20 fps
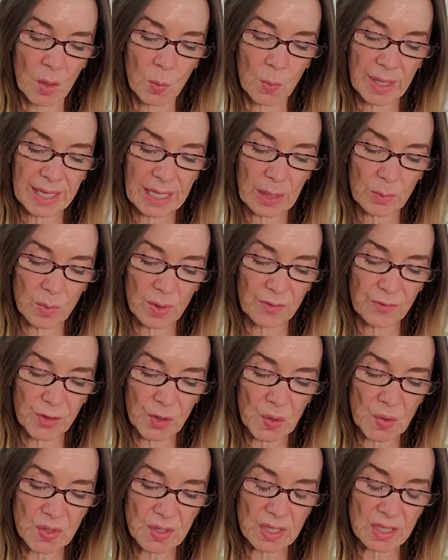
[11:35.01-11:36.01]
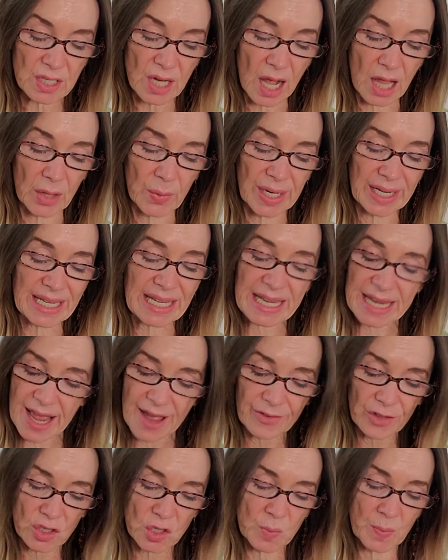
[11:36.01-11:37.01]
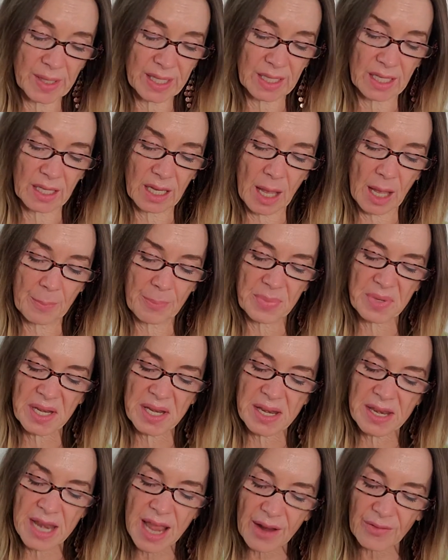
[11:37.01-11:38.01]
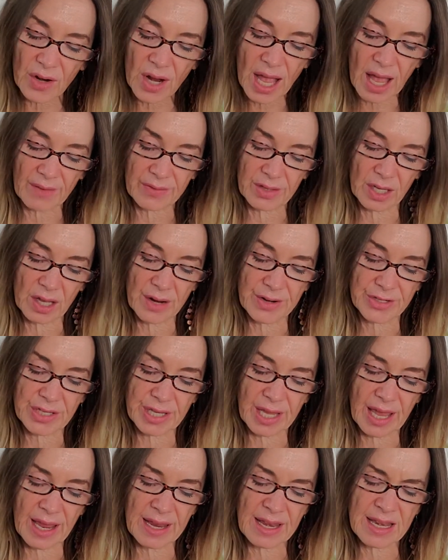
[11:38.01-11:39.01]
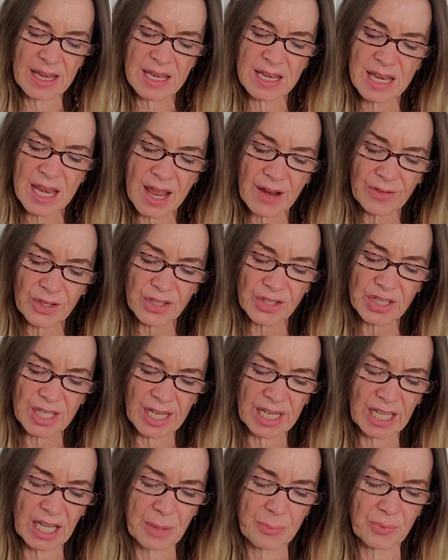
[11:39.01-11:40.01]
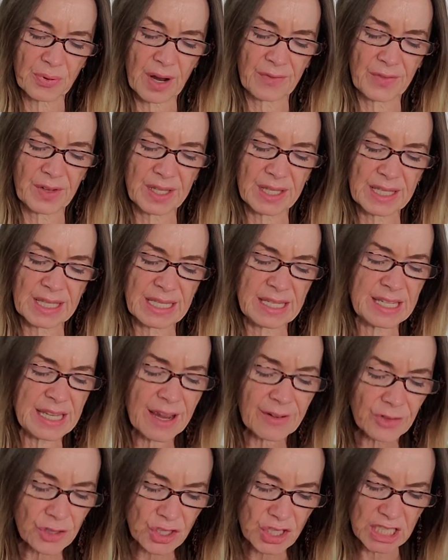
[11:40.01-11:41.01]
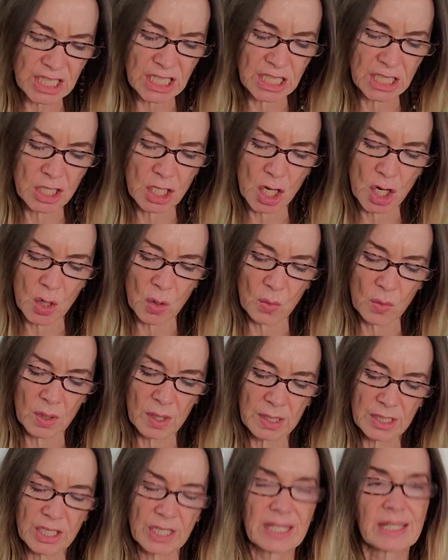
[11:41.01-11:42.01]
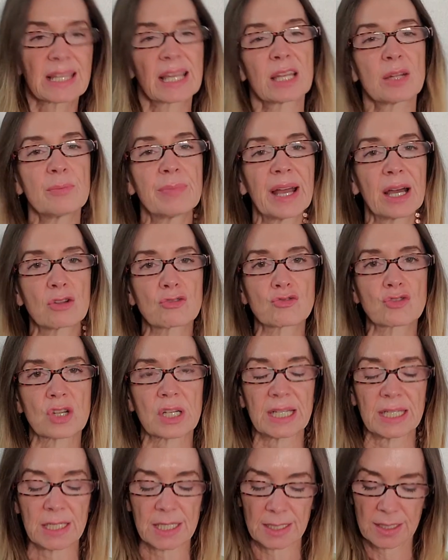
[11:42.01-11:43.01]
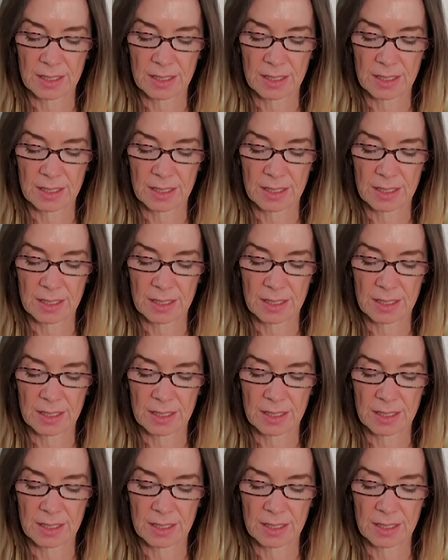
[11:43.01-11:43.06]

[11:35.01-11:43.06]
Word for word: We can refuse to tolerate never speaking up, never having our say, never stating a preference, and never saying no to set a boundary.